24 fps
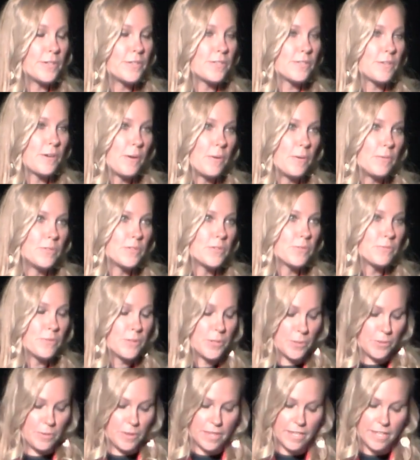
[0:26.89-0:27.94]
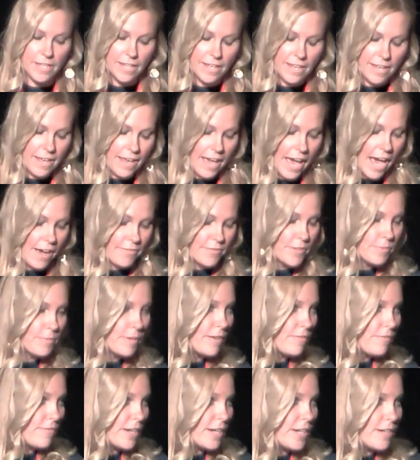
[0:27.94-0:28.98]
coach, Ruth, after
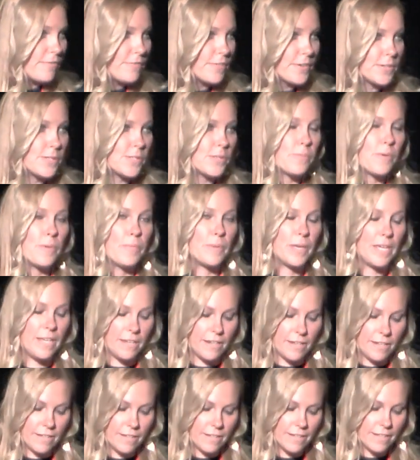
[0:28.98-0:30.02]
my very first swim meet,